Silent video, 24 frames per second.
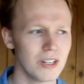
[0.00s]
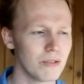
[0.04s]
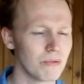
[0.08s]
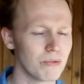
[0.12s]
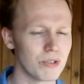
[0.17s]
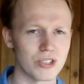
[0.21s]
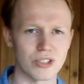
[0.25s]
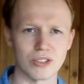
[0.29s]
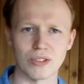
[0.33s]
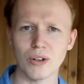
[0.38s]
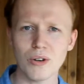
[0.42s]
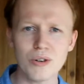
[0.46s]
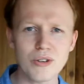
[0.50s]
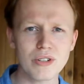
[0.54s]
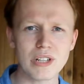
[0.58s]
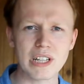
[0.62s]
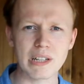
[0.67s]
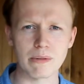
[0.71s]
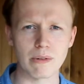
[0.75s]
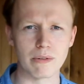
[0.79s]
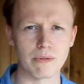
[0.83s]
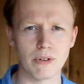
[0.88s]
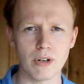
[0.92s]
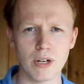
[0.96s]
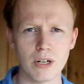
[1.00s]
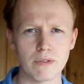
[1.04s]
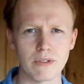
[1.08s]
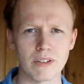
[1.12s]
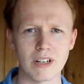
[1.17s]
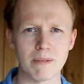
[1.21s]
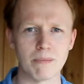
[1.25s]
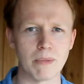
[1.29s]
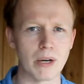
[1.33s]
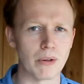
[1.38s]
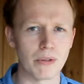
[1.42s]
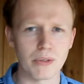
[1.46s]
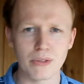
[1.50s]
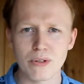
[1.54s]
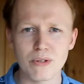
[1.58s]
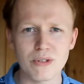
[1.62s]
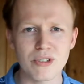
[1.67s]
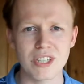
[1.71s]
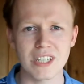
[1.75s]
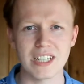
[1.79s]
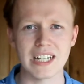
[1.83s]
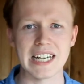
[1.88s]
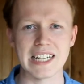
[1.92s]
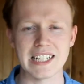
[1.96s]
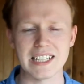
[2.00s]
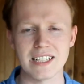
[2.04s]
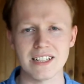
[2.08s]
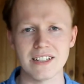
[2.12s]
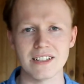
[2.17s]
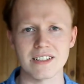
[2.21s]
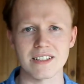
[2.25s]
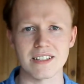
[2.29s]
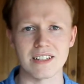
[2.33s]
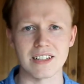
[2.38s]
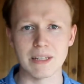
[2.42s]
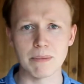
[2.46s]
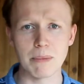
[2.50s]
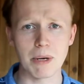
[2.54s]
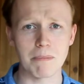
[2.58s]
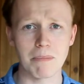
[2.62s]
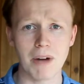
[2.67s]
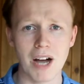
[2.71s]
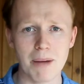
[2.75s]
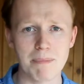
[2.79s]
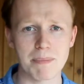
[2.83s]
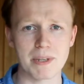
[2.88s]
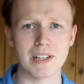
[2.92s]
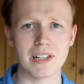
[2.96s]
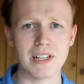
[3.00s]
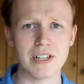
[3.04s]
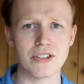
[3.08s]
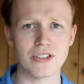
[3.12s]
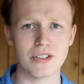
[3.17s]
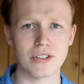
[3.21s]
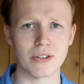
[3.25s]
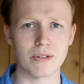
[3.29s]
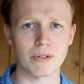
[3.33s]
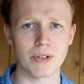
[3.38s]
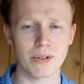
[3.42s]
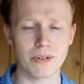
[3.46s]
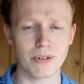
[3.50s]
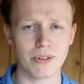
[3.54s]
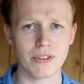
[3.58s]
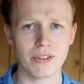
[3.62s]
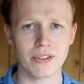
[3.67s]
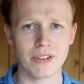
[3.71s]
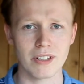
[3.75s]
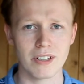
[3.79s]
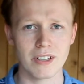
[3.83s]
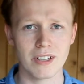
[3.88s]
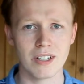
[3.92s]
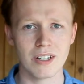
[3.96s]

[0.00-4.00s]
which largely revolve around Malthusian ideas to limit population growth.